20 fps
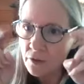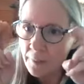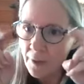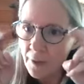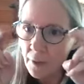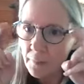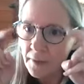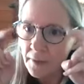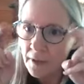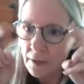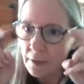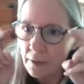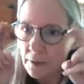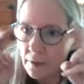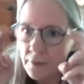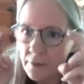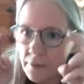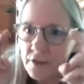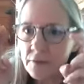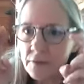about being
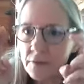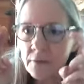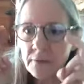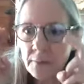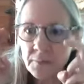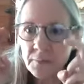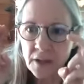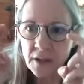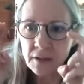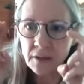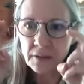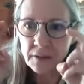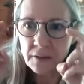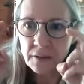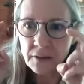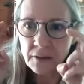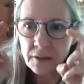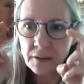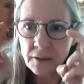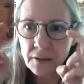allergic to something.
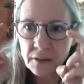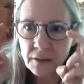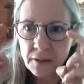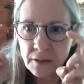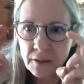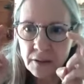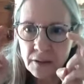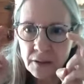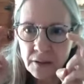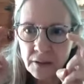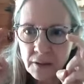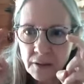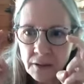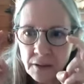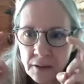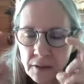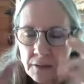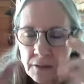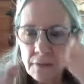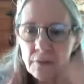
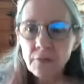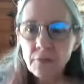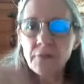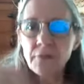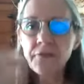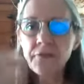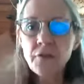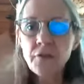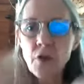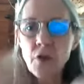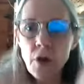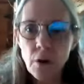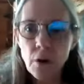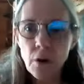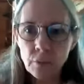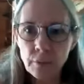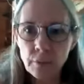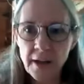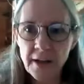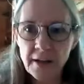There's a
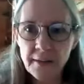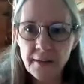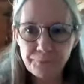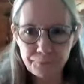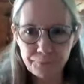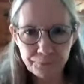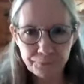flow, right?